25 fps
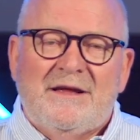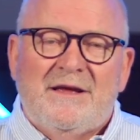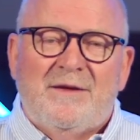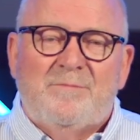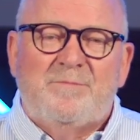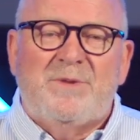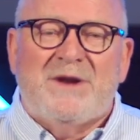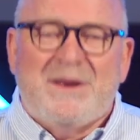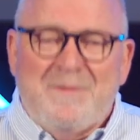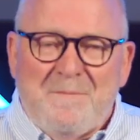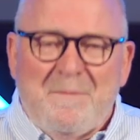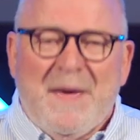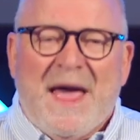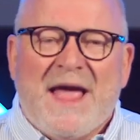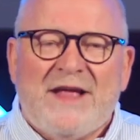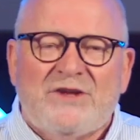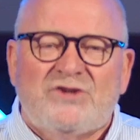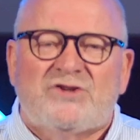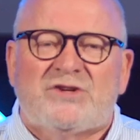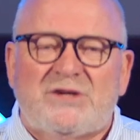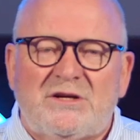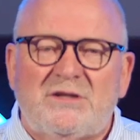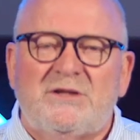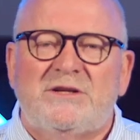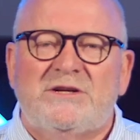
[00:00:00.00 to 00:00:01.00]
But
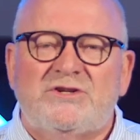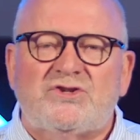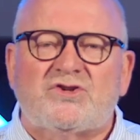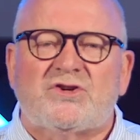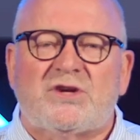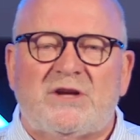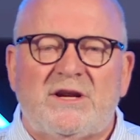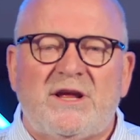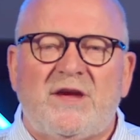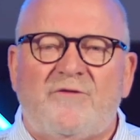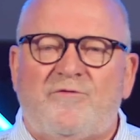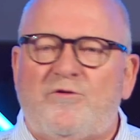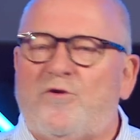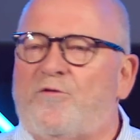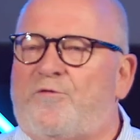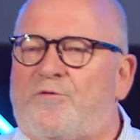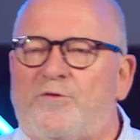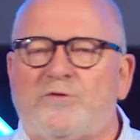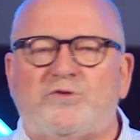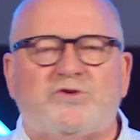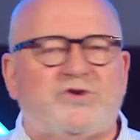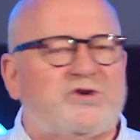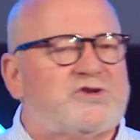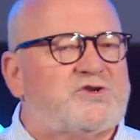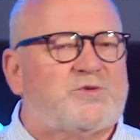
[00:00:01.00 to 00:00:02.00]
imagine, literally, if your
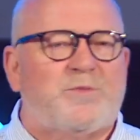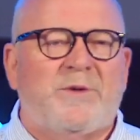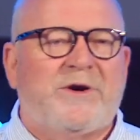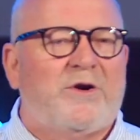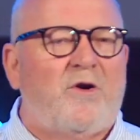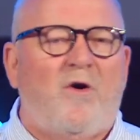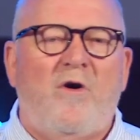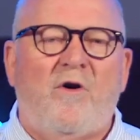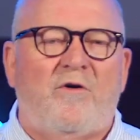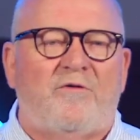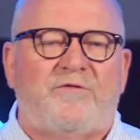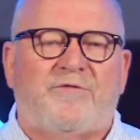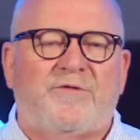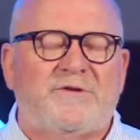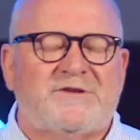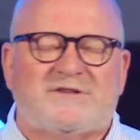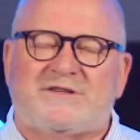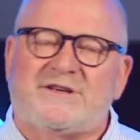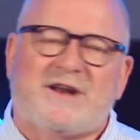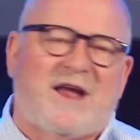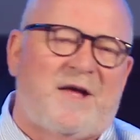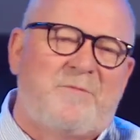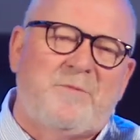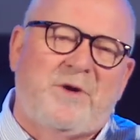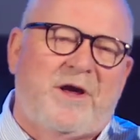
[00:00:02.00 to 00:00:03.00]
foot just went off and
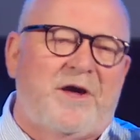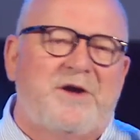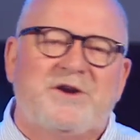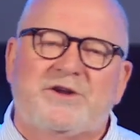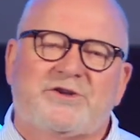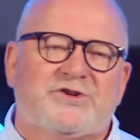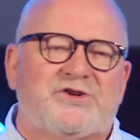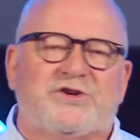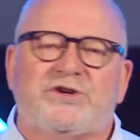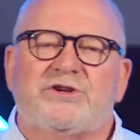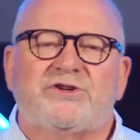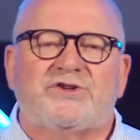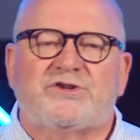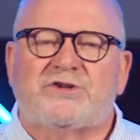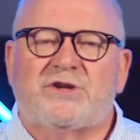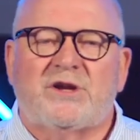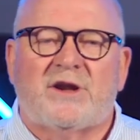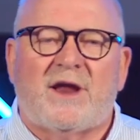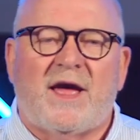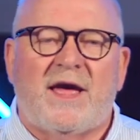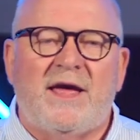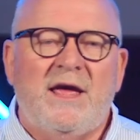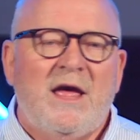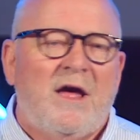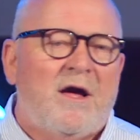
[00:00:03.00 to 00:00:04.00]
said, I'm not going to church
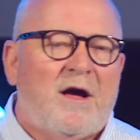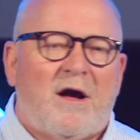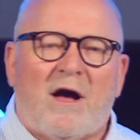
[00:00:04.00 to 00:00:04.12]
today.